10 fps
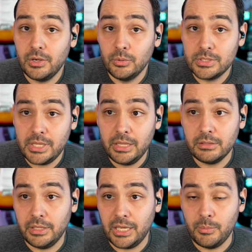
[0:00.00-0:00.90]
the gold
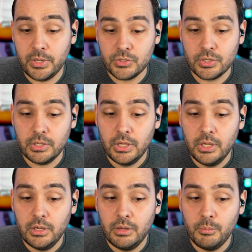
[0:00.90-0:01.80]
standard, like I mentioned,
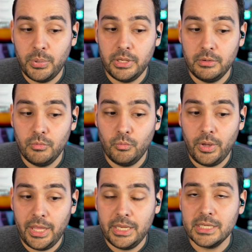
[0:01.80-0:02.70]
but
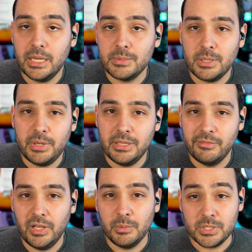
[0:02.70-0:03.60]
anytime somebody
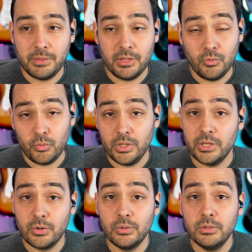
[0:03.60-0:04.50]
develops something
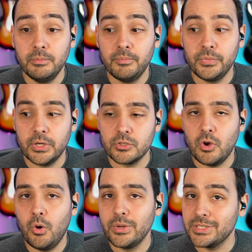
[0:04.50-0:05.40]
really cool, there's
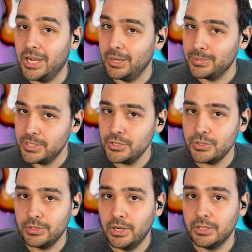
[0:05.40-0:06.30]
always
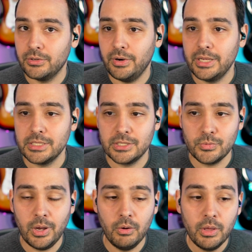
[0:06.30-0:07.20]
competition on the horizon
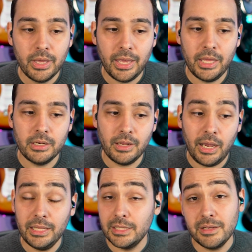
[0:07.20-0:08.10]
as well. And
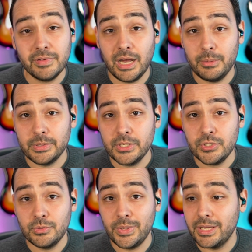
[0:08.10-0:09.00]
I love
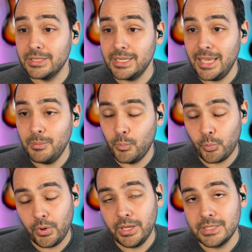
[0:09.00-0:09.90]
competition because it
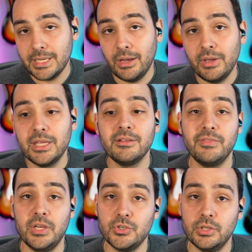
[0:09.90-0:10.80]
brings out
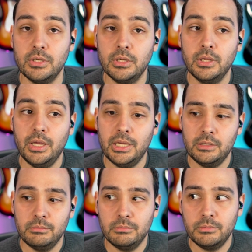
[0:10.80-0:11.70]
innovation
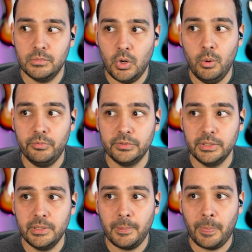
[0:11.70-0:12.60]
and
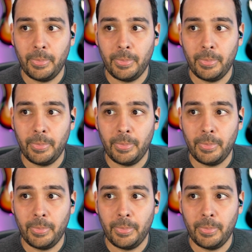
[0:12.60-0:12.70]
hopefully